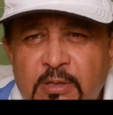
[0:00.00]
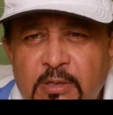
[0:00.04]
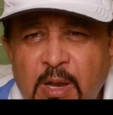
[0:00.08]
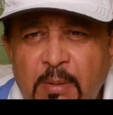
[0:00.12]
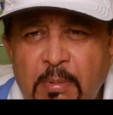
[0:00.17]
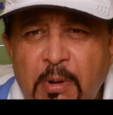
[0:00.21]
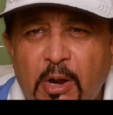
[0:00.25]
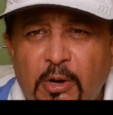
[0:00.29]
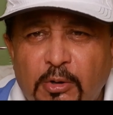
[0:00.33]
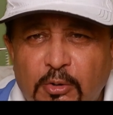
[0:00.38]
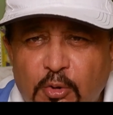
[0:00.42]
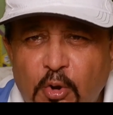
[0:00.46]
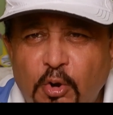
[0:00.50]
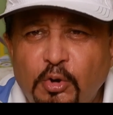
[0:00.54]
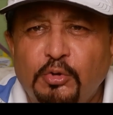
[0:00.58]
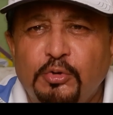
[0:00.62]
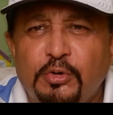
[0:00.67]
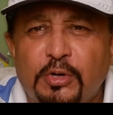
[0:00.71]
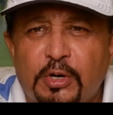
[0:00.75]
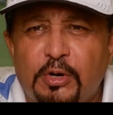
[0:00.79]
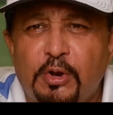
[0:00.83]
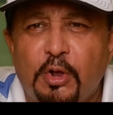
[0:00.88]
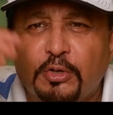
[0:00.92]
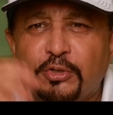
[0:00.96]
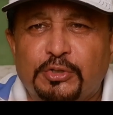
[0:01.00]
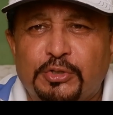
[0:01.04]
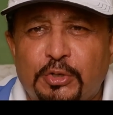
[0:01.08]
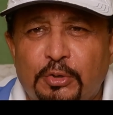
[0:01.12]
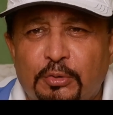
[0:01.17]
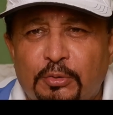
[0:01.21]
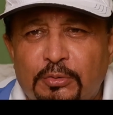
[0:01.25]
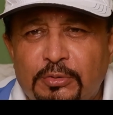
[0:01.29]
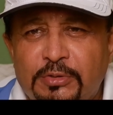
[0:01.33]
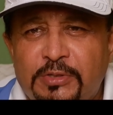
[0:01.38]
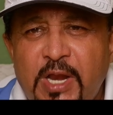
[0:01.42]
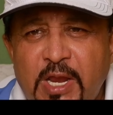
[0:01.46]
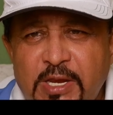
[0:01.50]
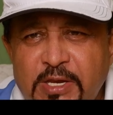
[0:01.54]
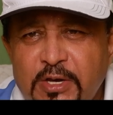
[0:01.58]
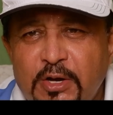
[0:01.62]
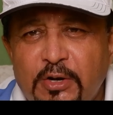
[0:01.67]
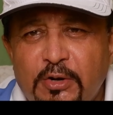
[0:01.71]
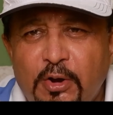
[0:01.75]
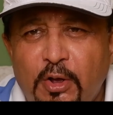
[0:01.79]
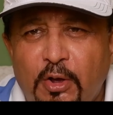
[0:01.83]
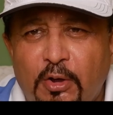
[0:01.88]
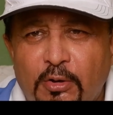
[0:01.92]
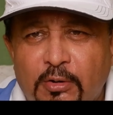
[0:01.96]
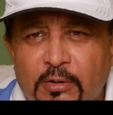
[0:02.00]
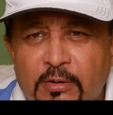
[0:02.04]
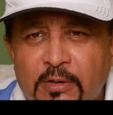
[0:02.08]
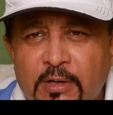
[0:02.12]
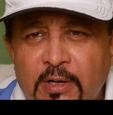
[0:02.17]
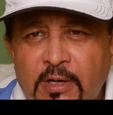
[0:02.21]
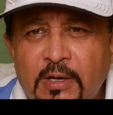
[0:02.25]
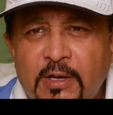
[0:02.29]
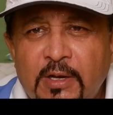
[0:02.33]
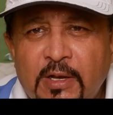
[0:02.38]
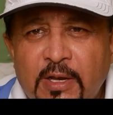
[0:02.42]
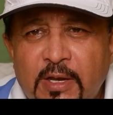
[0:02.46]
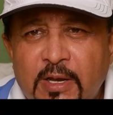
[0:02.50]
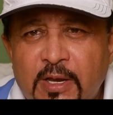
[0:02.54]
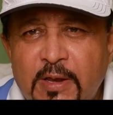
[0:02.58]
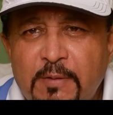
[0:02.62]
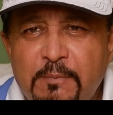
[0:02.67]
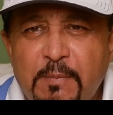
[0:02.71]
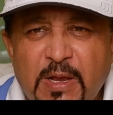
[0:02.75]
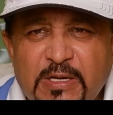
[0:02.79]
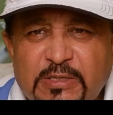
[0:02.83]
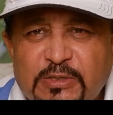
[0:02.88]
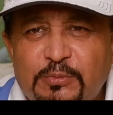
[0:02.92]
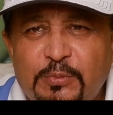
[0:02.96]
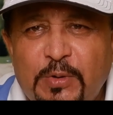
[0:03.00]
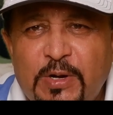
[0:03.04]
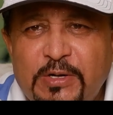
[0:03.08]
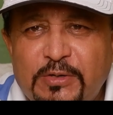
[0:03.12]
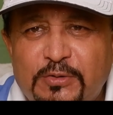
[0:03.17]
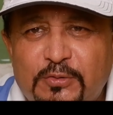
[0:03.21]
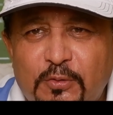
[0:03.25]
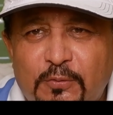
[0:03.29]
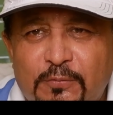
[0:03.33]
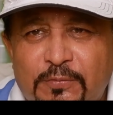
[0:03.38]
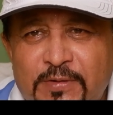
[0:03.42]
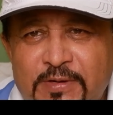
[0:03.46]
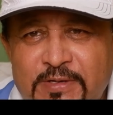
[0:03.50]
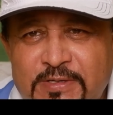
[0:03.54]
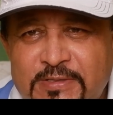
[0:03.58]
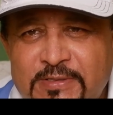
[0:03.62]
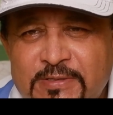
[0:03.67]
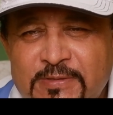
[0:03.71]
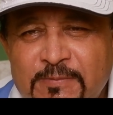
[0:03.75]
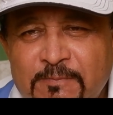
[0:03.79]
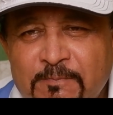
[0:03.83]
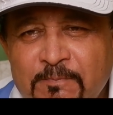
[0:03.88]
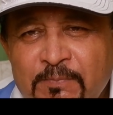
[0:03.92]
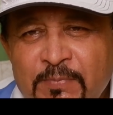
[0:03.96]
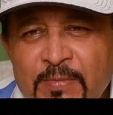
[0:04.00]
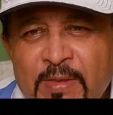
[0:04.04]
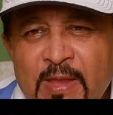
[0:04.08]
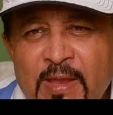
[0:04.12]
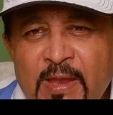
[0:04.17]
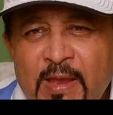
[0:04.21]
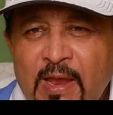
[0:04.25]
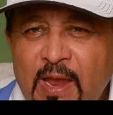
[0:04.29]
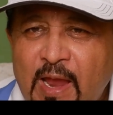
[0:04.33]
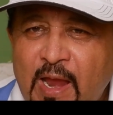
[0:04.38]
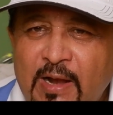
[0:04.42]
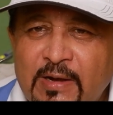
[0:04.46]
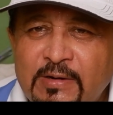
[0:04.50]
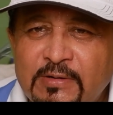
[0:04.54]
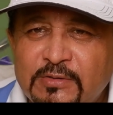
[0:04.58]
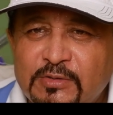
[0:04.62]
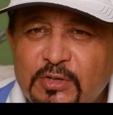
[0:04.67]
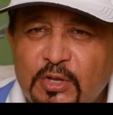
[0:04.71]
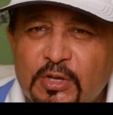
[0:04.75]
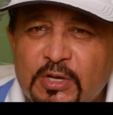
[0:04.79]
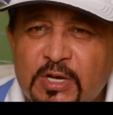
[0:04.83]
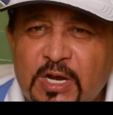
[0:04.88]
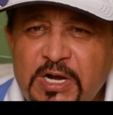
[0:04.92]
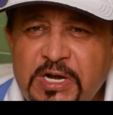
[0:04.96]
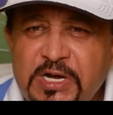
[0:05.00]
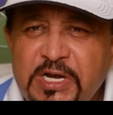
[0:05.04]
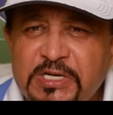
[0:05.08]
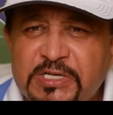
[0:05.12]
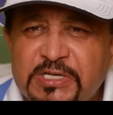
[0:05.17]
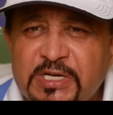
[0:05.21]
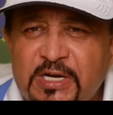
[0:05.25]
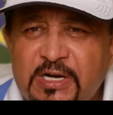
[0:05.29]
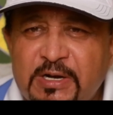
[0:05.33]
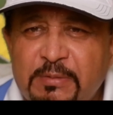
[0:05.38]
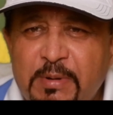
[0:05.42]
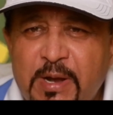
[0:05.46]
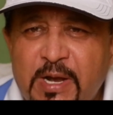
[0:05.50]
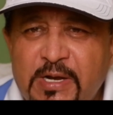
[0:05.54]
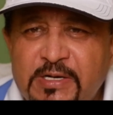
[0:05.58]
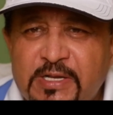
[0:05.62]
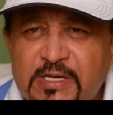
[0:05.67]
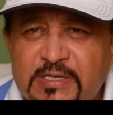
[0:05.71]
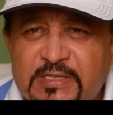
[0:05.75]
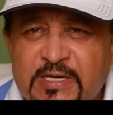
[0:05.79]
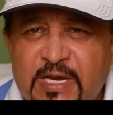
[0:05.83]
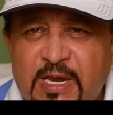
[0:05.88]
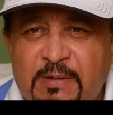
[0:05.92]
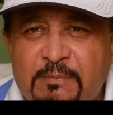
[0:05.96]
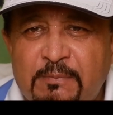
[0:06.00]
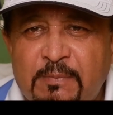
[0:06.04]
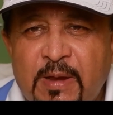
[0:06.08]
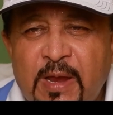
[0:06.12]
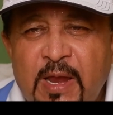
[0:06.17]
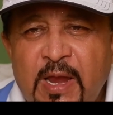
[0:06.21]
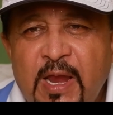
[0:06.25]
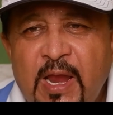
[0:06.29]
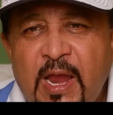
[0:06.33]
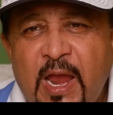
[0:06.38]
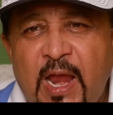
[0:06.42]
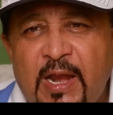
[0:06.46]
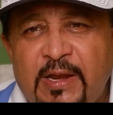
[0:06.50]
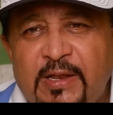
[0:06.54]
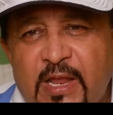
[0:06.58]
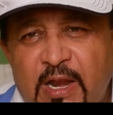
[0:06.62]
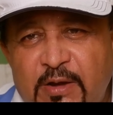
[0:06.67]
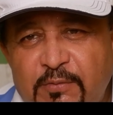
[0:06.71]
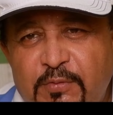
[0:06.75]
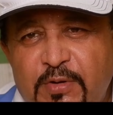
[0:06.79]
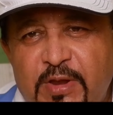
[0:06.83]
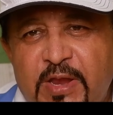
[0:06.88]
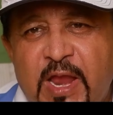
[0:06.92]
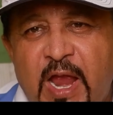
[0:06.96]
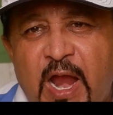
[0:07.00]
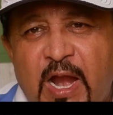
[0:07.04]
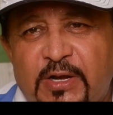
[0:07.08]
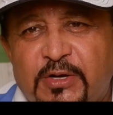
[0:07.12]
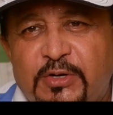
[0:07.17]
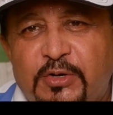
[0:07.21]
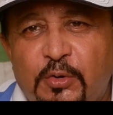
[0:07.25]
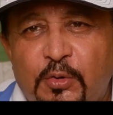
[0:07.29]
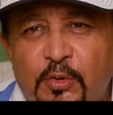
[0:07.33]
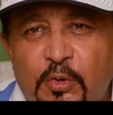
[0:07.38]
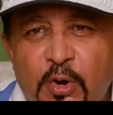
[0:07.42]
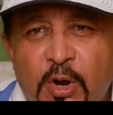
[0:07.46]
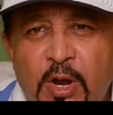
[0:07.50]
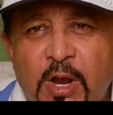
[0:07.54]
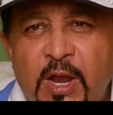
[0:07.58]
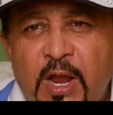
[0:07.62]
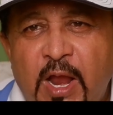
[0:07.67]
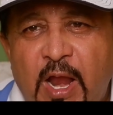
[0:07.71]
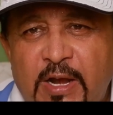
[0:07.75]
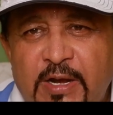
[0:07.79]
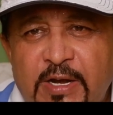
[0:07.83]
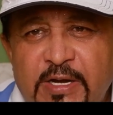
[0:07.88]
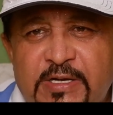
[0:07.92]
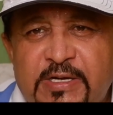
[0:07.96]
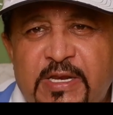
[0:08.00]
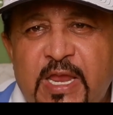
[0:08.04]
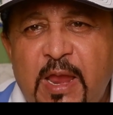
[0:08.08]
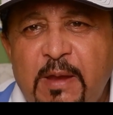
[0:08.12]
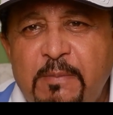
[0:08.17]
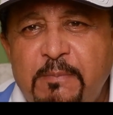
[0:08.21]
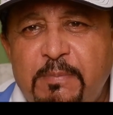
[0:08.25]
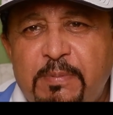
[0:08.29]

"Come on, go to the dog show, take your dog, he must win trophies." And so the condition remained the same. And then we had to, and it